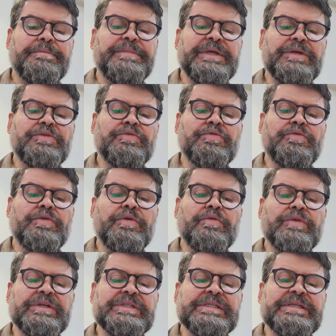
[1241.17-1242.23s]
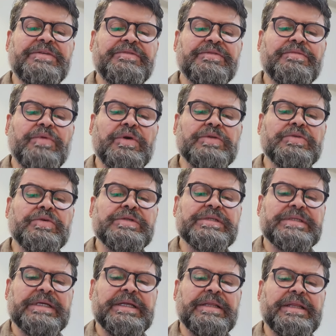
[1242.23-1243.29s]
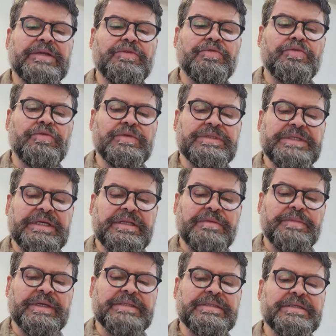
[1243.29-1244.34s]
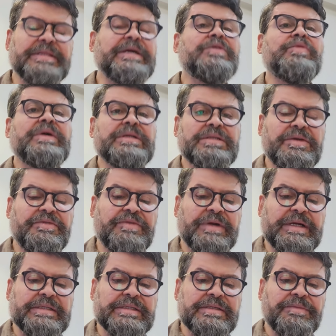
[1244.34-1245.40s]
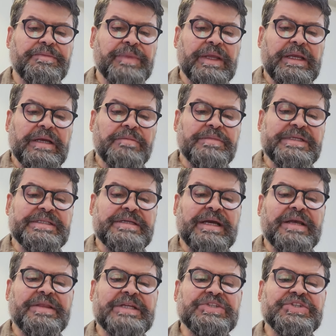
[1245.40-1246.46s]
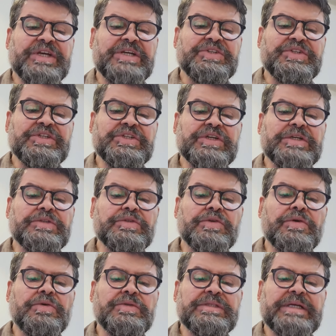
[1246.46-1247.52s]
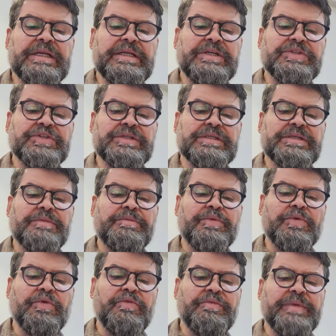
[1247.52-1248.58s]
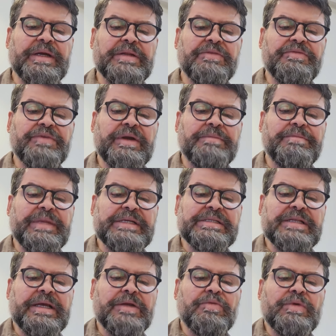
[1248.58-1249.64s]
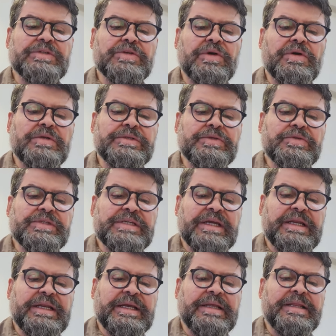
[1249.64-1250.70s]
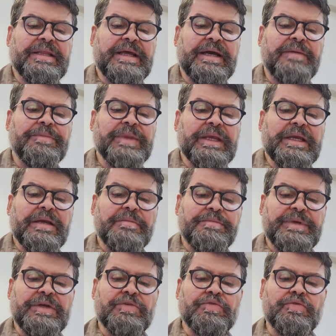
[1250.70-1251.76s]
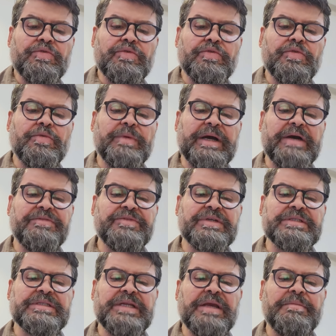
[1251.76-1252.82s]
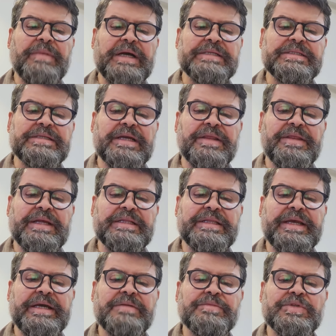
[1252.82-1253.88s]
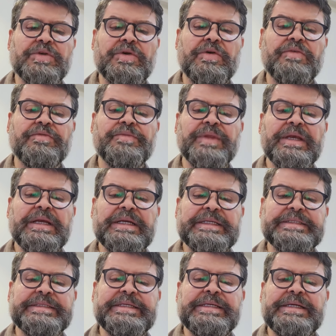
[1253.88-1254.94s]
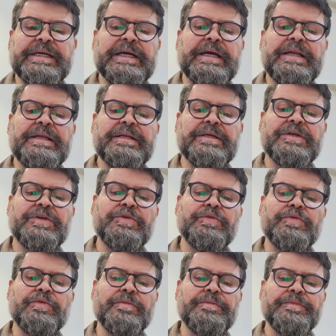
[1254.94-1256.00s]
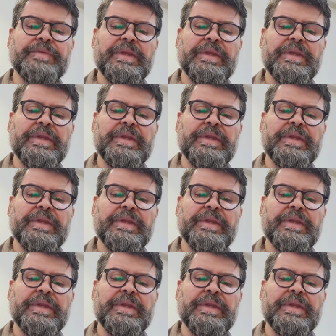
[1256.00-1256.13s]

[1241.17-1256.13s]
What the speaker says: B2 who received Botox in the 2 treatments, there were differences. Besides the changes in total lesions, improvement from baseline was also seen in the B2 group after 3 months in the terms of DLQI,